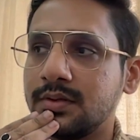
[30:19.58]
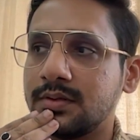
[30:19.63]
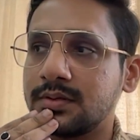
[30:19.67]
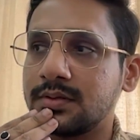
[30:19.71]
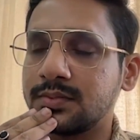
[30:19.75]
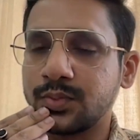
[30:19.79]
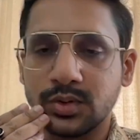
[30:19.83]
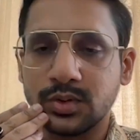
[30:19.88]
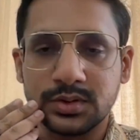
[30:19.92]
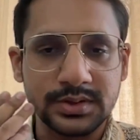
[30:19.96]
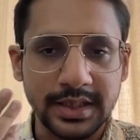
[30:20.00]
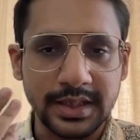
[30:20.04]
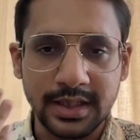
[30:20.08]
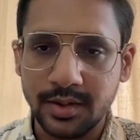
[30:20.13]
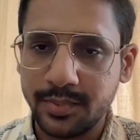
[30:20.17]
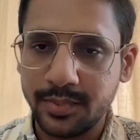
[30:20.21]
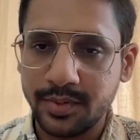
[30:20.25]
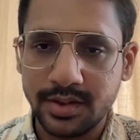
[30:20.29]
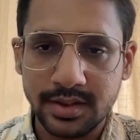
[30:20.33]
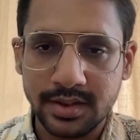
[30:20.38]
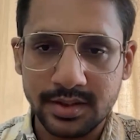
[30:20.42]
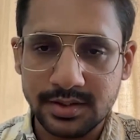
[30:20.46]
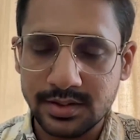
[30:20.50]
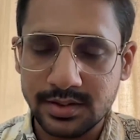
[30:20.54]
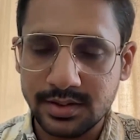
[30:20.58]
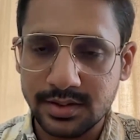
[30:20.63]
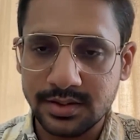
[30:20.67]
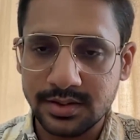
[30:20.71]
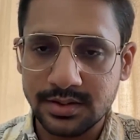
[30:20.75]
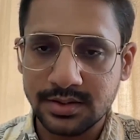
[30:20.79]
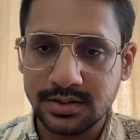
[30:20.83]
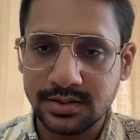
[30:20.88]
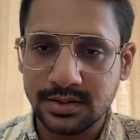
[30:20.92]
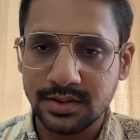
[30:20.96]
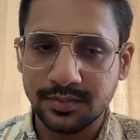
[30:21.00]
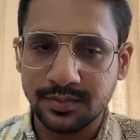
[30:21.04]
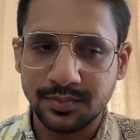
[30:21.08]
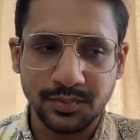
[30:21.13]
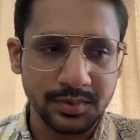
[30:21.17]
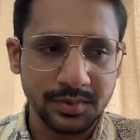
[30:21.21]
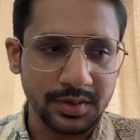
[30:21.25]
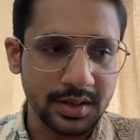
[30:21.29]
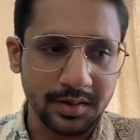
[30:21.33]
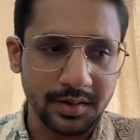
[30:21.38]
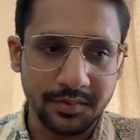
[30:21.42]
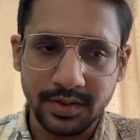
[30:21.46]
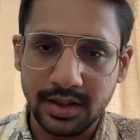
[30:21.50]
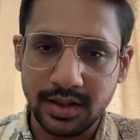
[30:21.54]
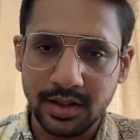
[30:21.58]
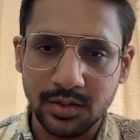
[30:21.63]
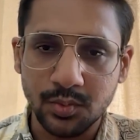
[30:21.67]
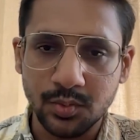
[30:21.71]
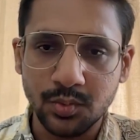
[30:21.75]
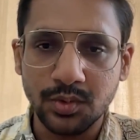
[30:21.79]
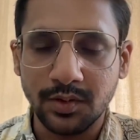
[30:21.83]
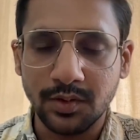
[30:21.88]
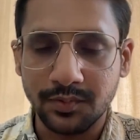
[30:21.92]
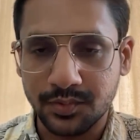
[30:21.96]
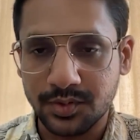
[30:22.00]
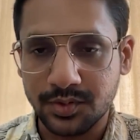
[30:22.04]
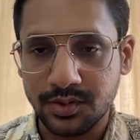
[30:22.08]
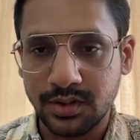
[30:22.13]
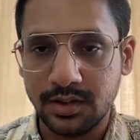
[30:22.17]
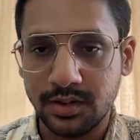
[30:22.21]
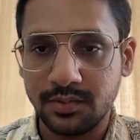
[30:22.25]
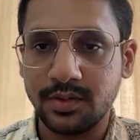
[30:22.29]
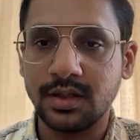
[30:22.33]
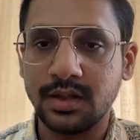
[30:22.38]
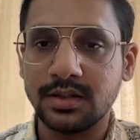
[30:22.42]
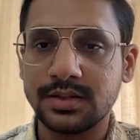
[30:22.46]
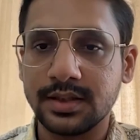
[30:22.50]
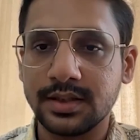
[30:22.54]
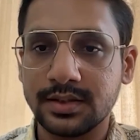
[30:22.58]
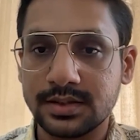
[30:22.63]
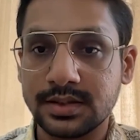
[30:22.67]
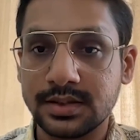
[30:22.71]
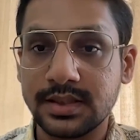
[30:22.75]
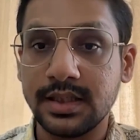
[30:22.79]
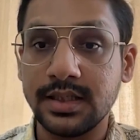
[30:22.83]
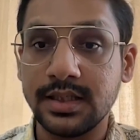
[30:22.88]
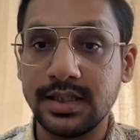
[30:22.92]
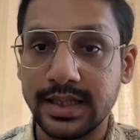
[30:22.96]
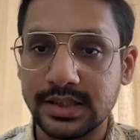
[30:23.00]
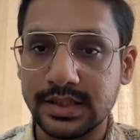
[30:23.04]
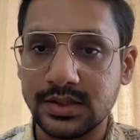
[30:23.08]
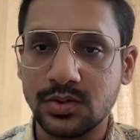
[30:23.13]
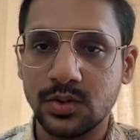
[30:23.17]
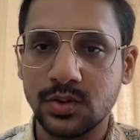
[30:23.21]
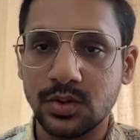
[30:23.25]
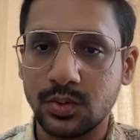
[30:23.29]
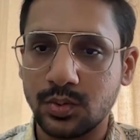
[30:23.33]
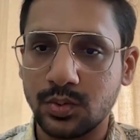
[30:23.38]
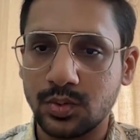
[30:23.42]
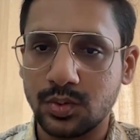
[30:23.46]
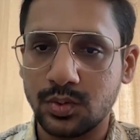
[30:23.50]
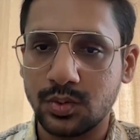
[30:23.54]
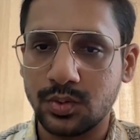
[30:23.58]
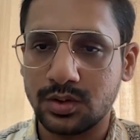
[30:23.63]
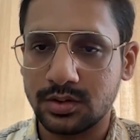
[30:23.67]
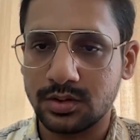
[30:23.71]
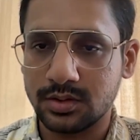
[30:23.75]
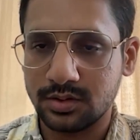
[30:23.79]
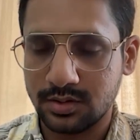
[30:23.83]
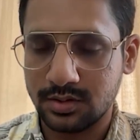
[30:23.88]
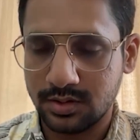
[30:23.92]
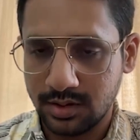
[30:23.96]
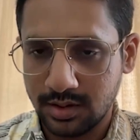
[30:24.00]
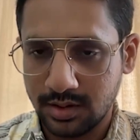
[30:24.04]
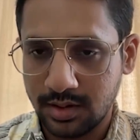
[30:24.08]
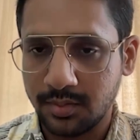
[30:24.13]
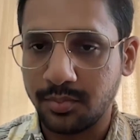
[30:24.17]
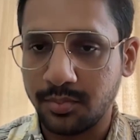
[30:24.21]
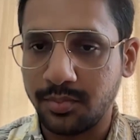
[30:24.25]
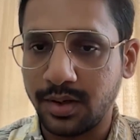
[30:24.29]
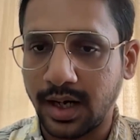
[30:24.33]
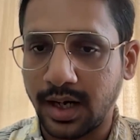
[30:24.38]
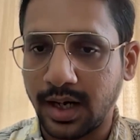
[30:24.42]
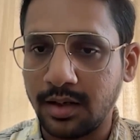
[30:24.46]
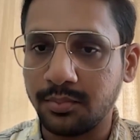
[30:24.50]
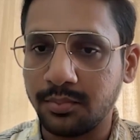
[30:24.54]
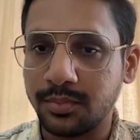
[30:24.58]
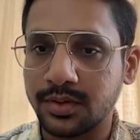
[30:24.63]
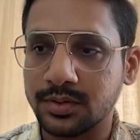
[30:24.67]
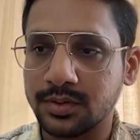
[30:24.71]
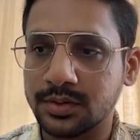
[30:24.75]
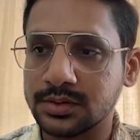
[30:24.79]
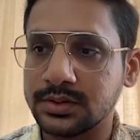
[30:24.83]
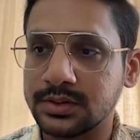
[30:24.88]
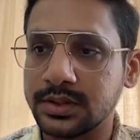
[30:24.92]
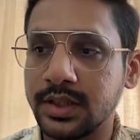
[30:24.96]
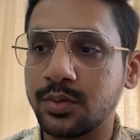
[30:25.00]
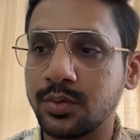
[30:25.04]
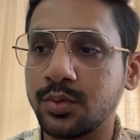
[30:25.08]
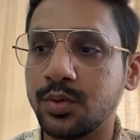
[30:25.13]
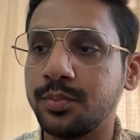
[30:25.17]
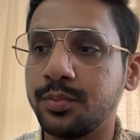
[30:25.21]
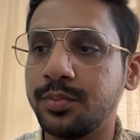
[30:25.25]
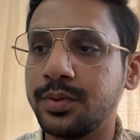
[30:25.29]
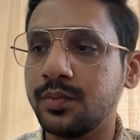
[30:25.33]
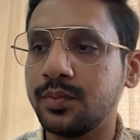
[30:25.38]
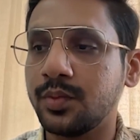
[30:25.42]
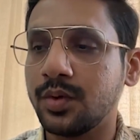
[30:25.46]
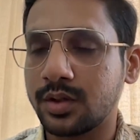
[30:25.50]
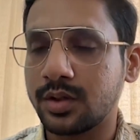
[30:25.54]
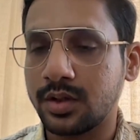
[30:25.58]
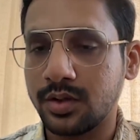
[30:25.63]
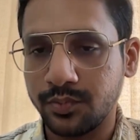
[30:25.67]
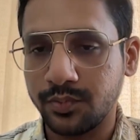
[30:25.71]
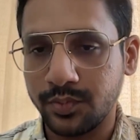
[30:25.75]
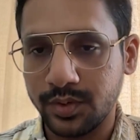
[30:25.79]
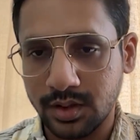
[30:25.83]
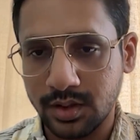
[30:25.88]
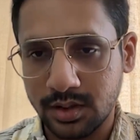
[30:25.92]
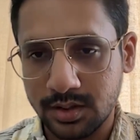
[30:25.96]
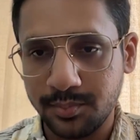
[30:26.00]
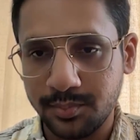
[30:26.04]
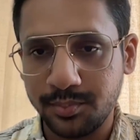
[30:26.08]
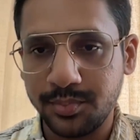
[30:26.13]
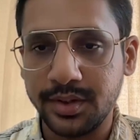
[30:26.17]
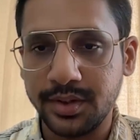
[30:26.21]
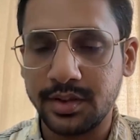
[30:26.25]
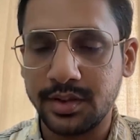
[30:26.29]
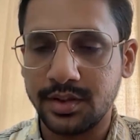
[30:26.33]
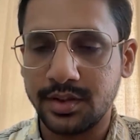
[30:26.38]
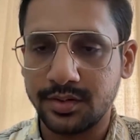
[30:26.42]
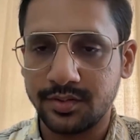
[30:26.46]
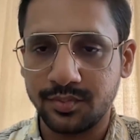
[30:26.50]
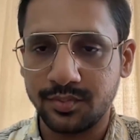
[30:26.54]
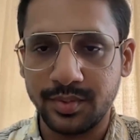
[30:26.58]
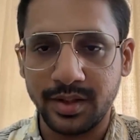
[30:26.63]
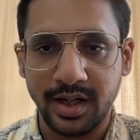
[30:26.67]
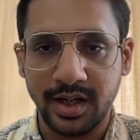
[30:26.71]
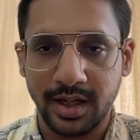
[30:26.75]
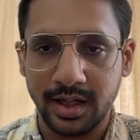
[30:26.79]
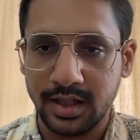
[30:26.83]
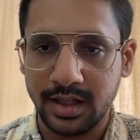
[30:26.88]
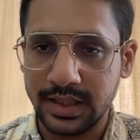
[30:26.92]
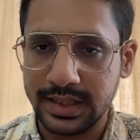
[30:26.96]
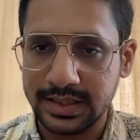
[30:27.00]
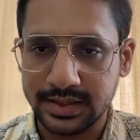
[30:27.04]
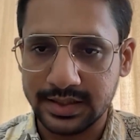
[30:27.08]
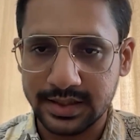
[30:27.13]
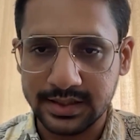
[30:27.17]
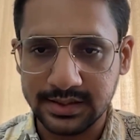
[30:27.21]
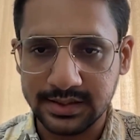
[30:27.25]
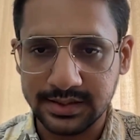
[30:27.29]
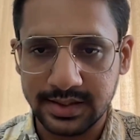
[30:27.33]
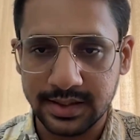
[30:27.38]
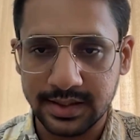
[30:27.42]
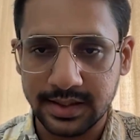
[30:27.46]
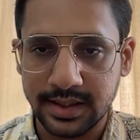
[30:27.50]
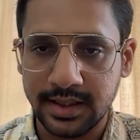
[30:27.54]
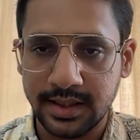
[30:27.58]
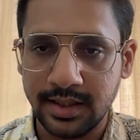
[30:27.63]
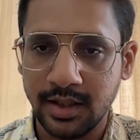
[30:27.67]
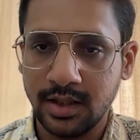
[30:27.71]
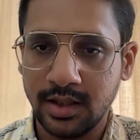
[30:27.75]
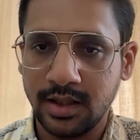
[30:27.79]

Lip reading: for celebrities, it is if they are very cool, of course they will say yes or no to the brand because they could be working with a competitive brand and things like that,